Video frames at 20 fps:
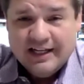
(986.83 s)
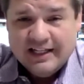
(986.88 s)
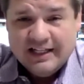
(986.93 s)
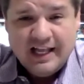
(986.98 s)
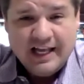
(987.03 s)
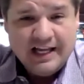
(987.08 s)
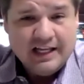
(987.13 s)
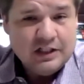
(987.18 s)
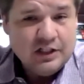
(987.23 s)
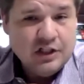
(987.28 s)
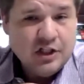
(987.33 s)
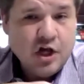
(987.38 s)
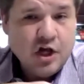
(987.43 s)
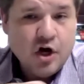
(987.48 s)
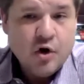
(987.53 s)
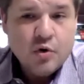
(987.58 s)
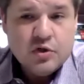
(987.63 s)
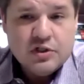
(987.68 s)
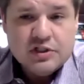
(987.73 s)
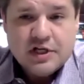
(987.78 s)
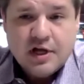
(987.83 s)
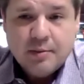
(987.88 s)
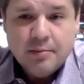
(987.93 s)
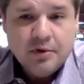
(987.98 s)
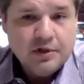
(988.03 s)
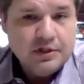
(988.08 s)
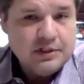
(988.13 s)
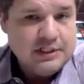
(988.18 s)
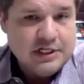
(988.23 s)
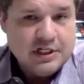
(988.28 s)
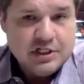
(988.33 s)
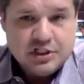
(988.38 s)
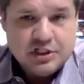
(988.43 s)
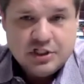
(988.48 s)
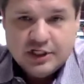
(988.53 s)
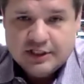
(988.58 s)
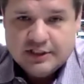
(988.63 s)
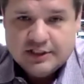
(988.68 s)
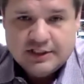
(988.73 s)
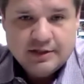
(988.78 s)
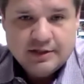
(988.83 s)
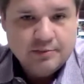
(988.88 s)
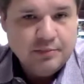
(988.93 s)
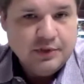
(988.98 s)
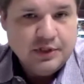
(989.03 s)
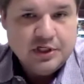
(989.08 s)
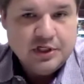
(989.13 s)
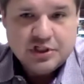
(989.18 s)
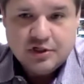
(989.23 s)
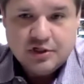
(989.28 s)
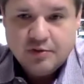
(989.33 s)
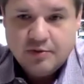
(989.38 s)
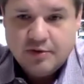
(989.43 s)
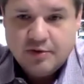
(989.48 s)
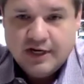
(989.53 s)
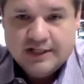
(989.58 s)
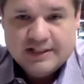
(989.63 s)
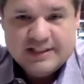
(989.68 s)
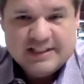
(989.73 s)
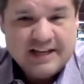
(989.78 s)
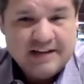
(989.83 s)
like low double-digit completion rates,